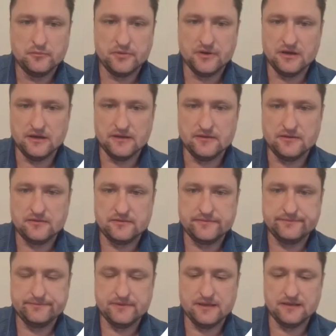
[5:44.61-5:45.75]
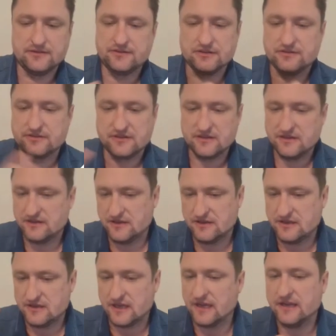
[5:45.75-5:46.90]
but it's just
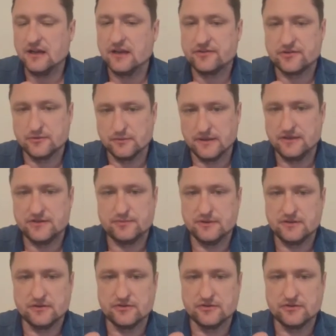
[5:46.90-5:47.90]
chaos arrangement.